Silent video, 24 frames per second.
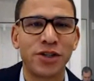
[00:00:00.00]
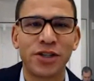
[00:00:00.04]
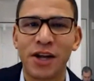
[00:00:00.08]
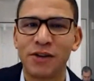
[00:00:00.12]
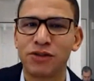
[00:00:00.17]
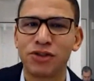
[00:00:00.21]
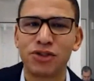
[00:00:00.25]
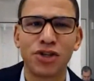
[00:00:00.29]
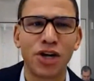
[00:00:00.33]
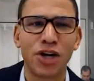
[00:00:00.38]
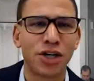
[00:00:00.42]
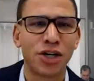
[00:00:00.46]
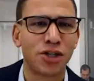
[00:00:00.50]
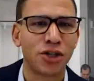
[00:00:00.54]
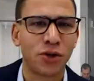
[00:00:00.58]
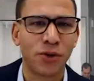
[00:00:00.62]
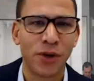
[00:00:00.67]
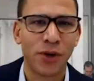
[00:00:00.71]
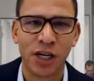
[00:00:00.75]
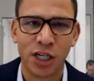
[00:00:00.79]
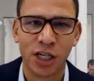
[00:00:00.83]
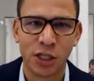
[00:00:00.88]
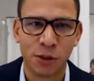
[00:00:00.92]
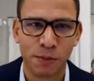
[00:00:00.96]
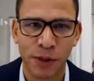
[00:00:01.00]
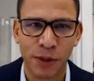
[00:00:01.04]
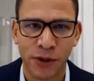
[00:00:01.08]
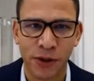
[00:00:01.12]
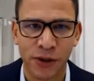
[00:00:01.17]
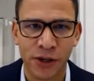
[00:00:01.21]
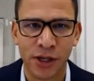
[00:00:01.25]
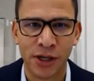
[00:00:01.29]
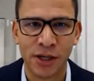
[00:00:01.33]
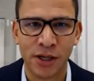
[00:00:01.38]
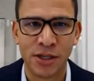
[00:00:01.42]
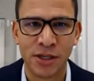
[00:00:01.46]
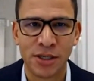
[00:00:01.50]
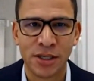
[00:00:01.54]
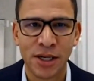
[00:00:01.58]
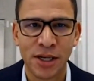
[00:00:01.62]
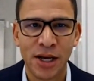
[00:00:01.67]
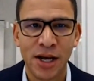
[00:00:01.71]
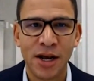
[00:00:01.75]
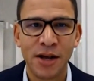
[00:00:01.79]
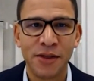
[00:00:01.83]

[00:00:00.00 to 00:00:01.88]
gonna have such a great experience